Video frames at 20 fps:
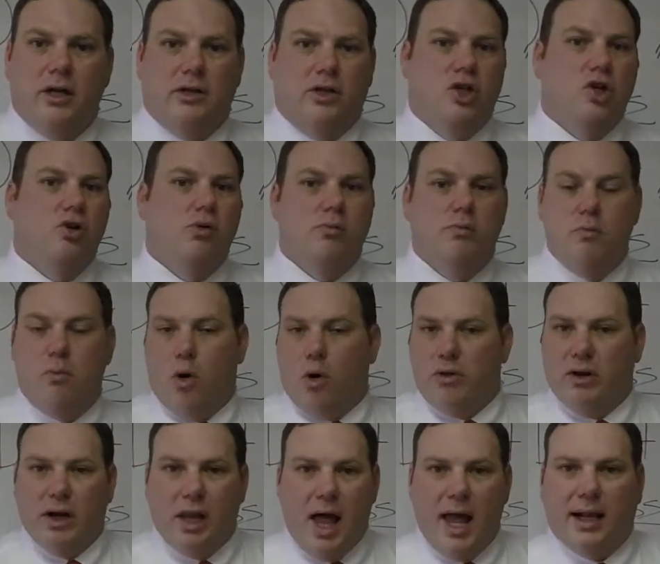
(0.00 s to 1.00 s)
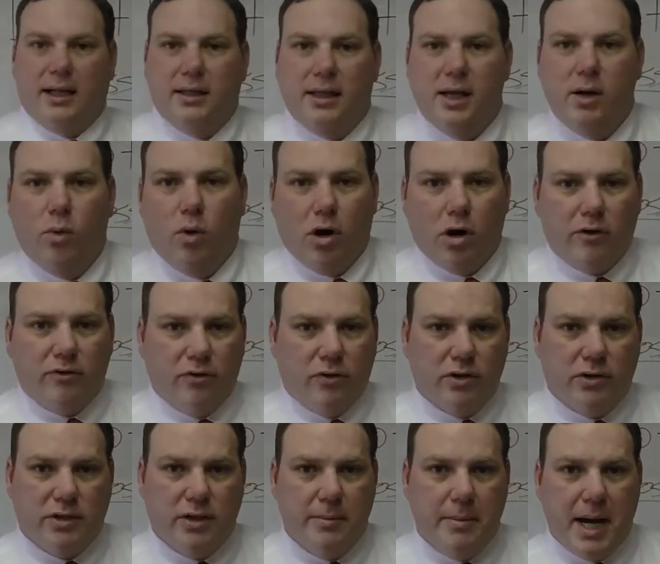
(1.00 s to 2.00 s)
You more than likely work
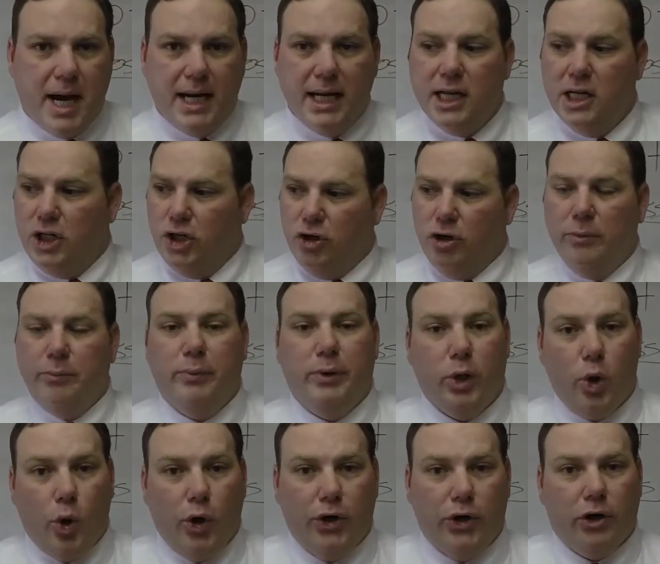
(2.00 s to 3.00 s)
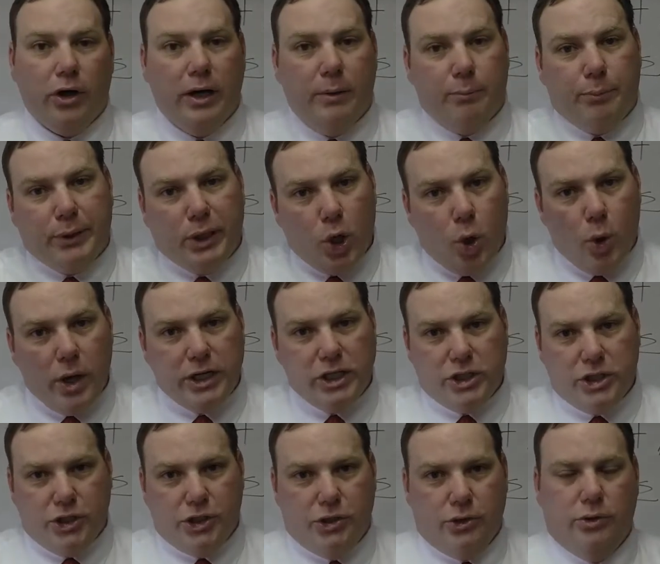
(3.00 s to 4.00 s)
for somebody, and your employer
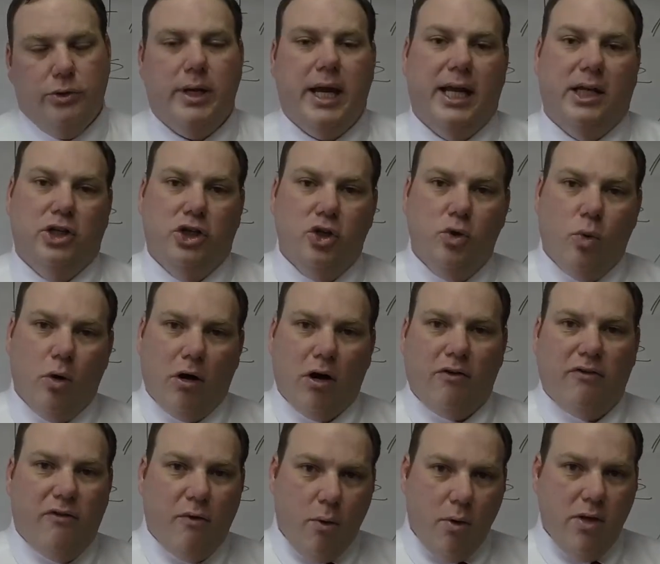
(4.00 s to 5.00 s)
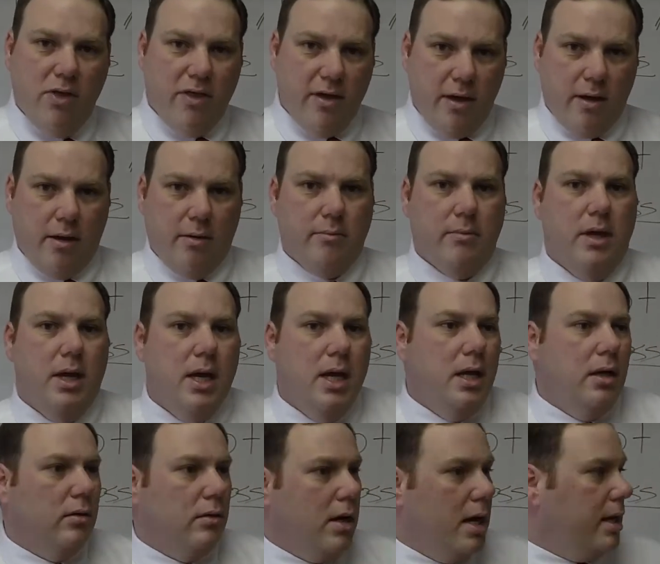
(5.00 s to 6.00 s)
employs you, and you work for them,
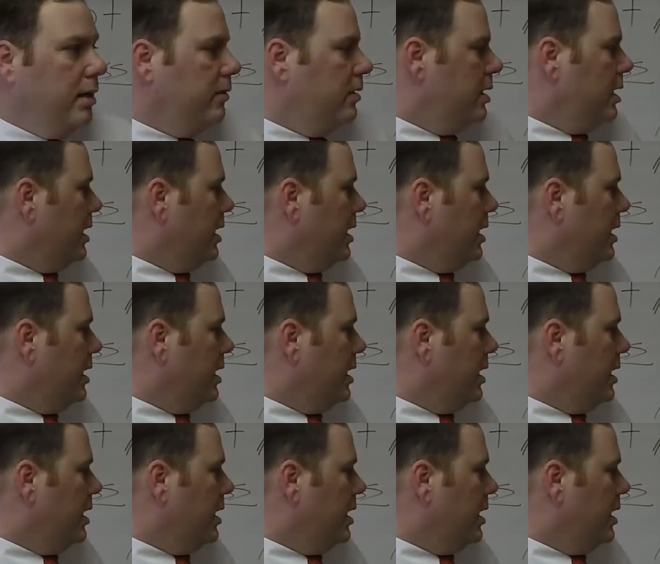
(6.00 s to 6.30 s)
right?